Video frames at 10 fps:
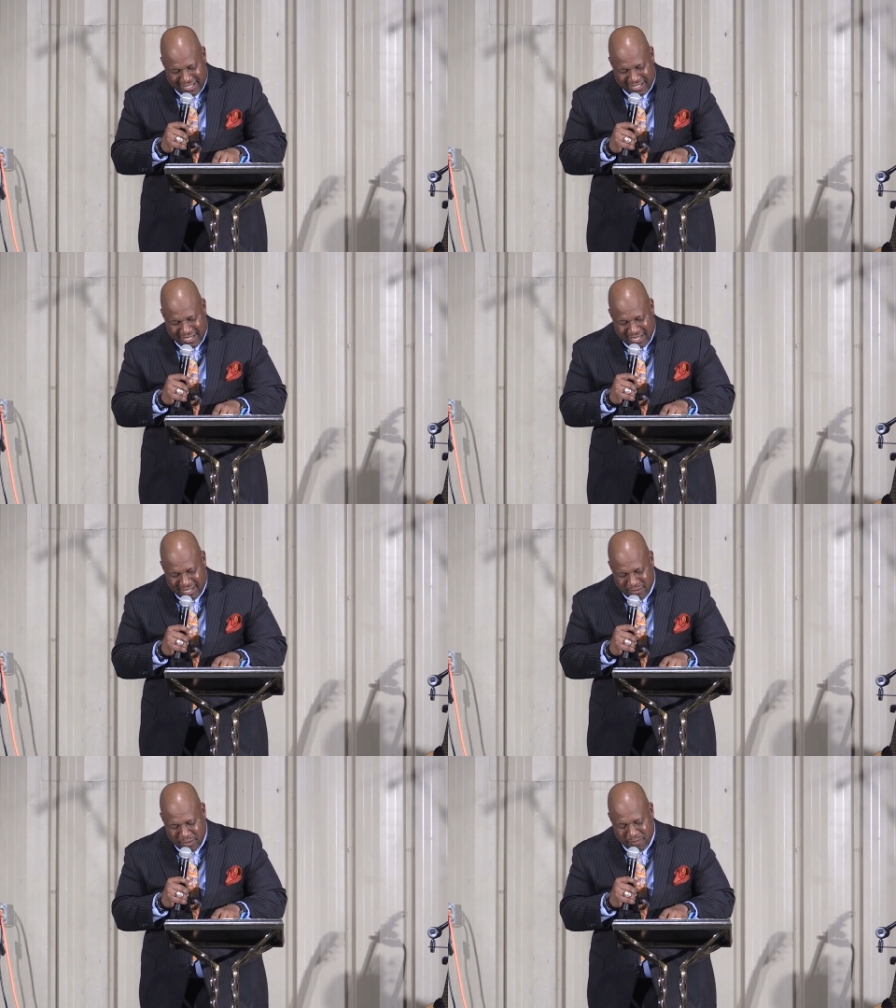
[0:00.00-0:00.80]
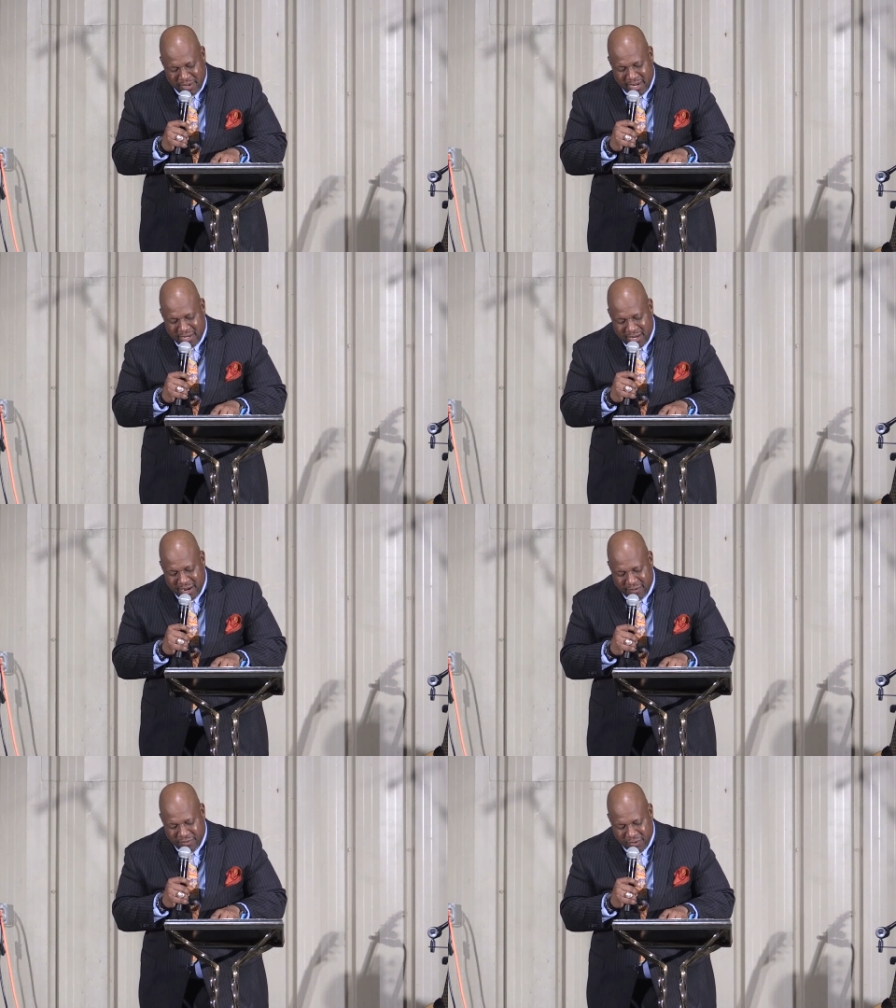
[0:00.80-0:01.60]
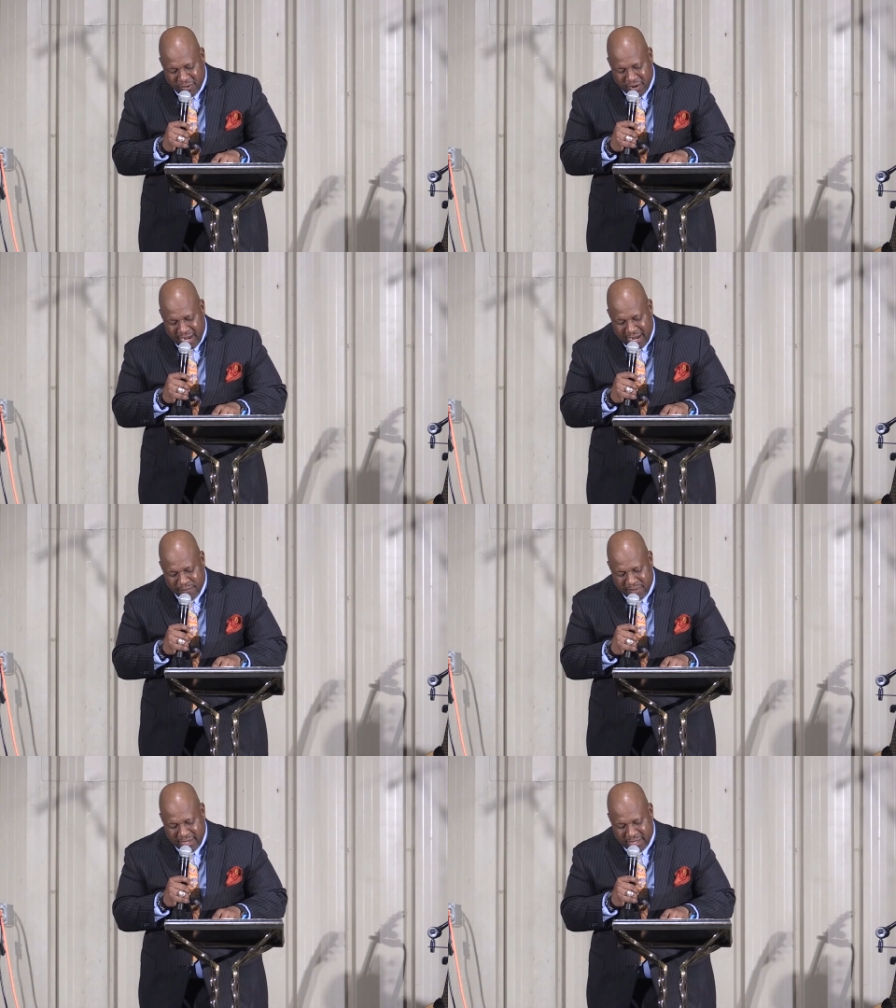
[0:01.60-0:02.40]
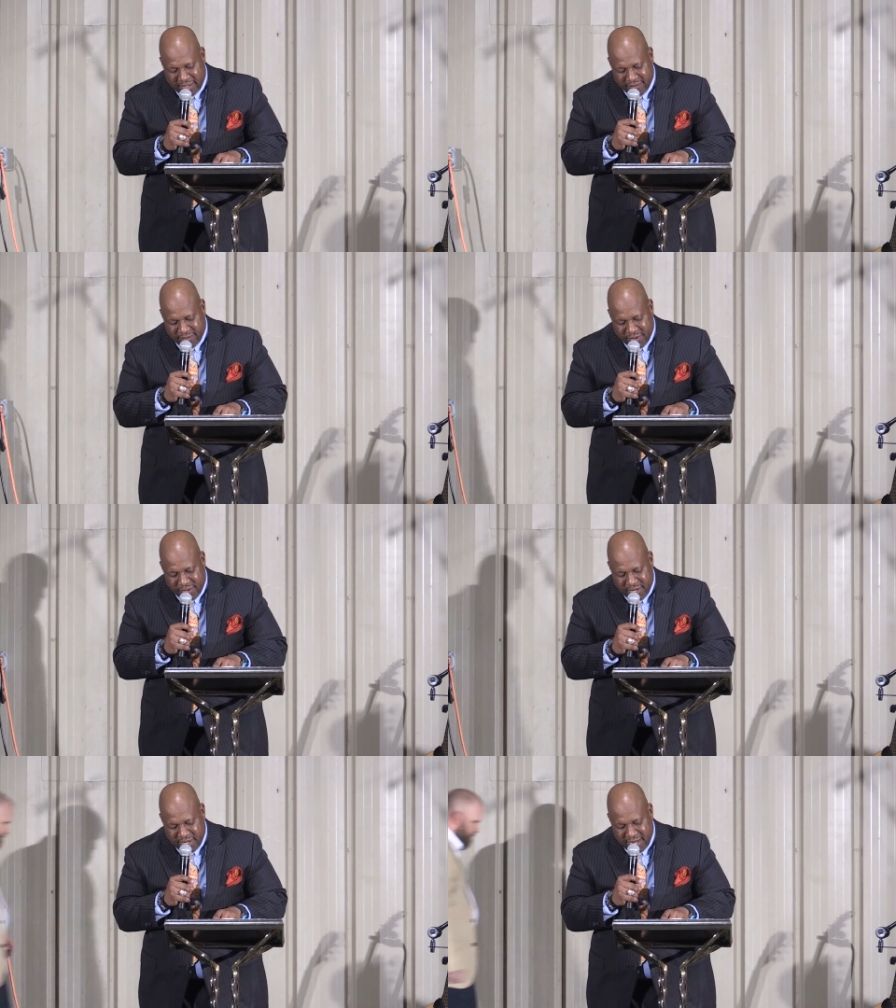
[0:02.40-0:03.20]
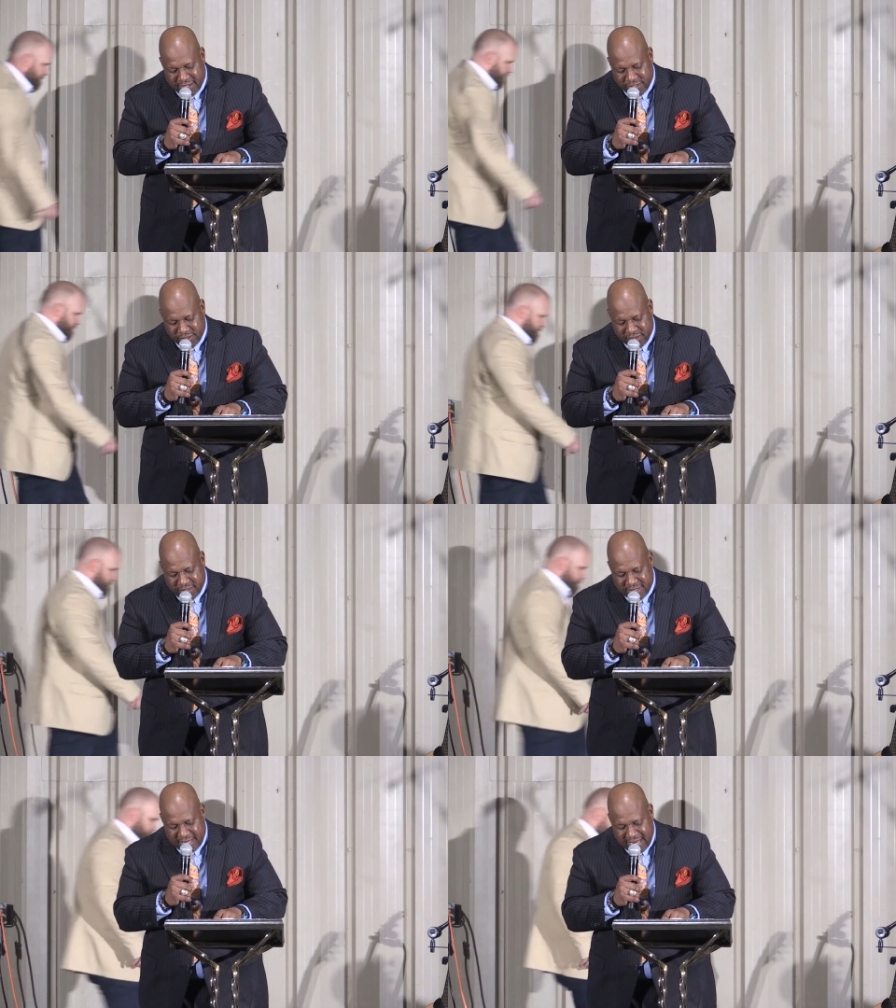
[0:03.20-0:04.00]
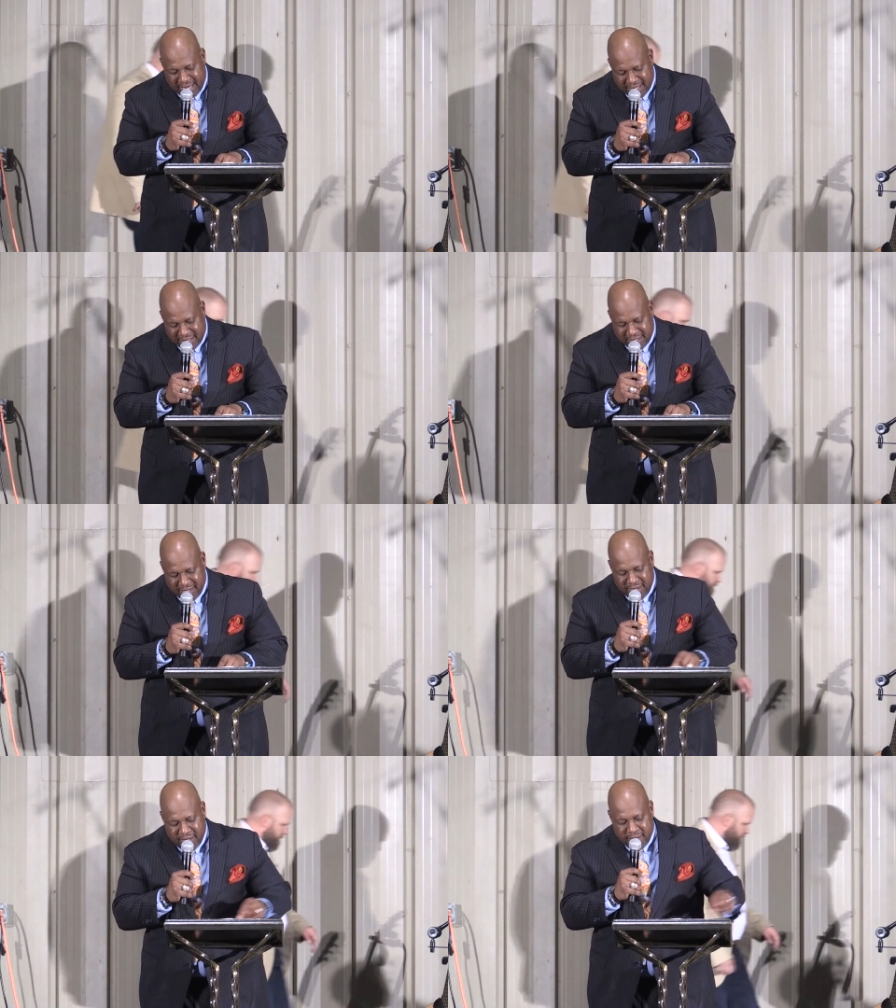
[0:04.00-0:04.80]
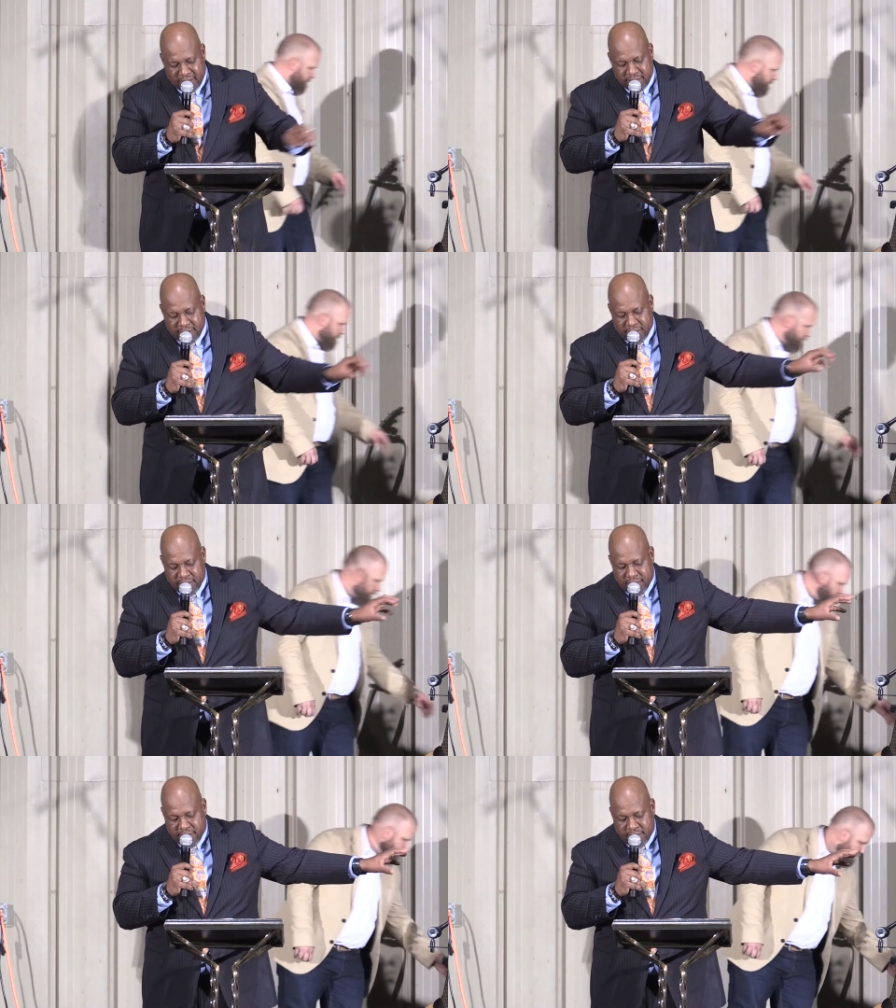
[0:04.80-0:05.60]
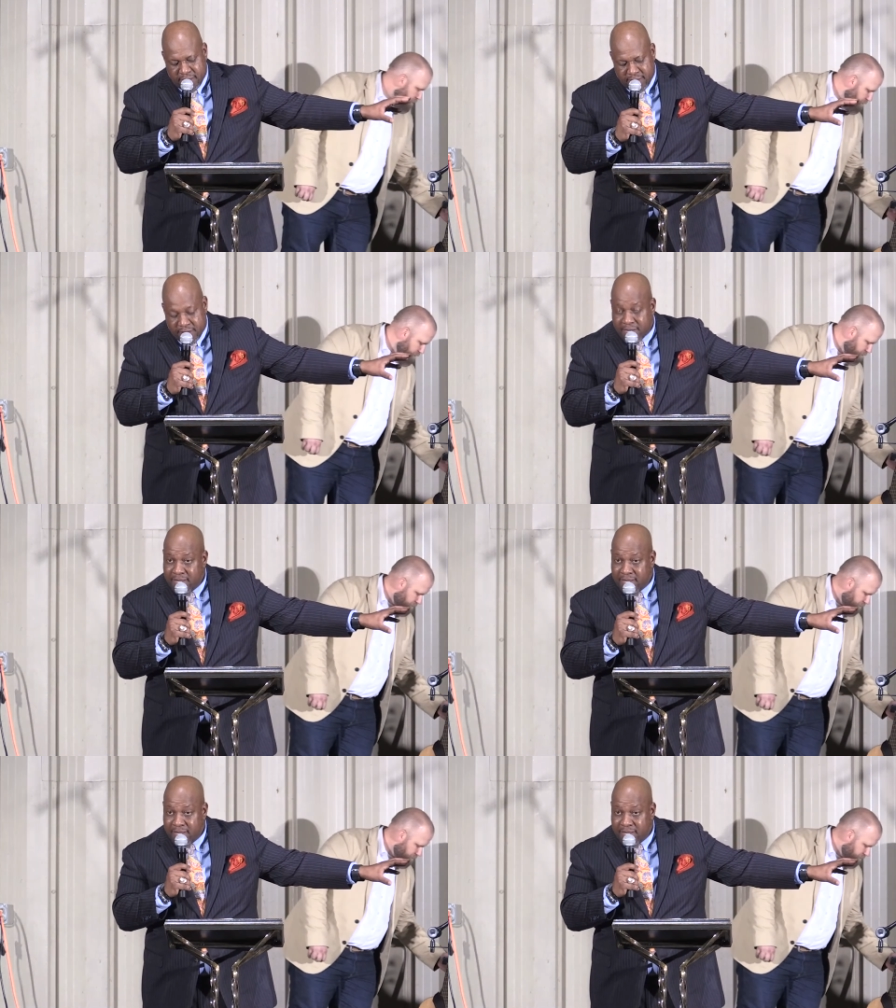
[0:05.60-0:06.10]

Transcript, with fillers: He says, Repent therefore and be converted that your sins. Dun dun.